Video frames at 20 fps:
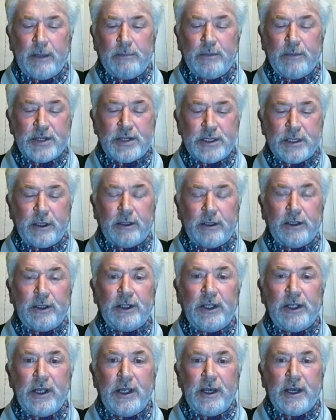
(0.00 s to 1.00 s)

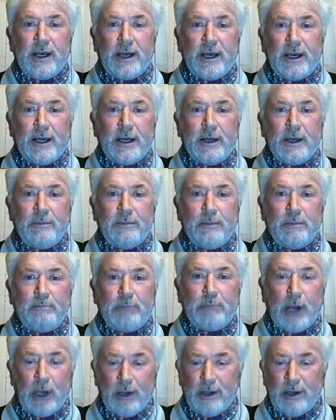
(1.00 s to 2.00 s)
Brazil,
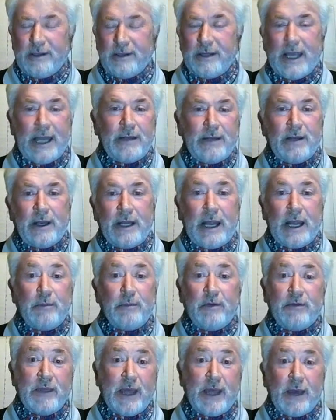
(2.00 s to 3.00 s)
Poland, and a
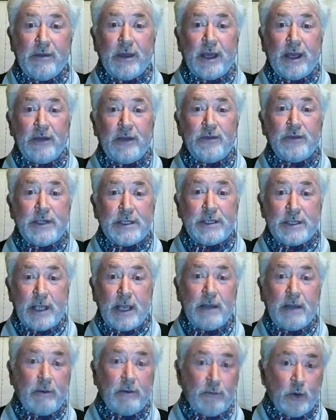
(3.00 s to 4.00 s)
number of the other countries,
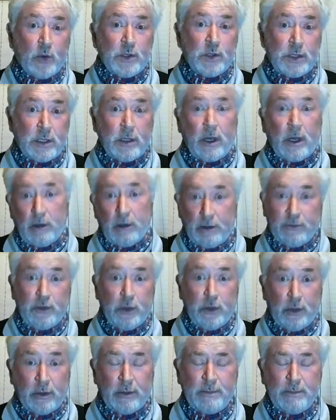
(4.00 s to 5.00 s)
and of course the whole of
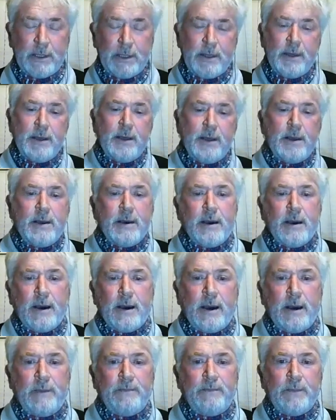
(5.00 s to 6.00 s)
Europe,
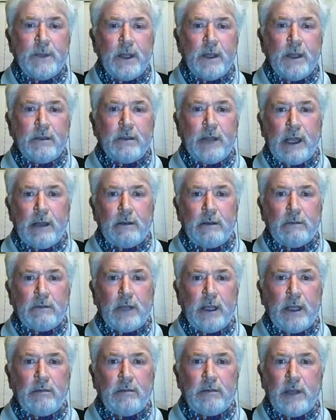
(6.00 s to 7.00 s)

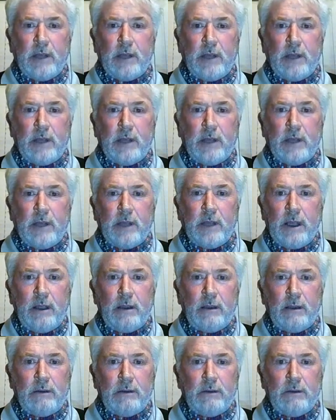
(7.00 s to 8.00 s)
they
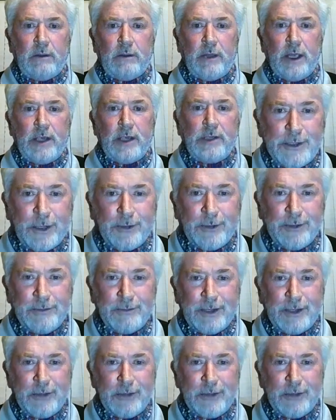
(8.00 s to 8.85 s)
told them that